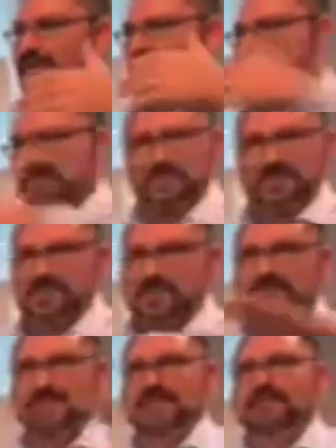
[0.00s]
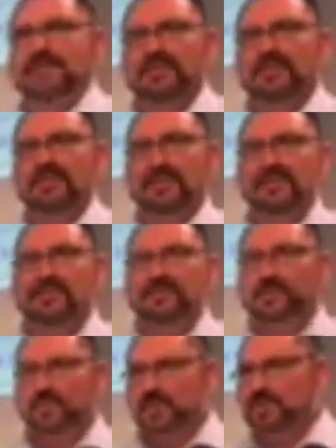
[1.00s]
he understood uh,
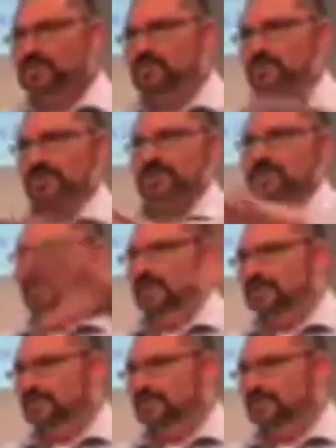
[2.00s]
the royal court and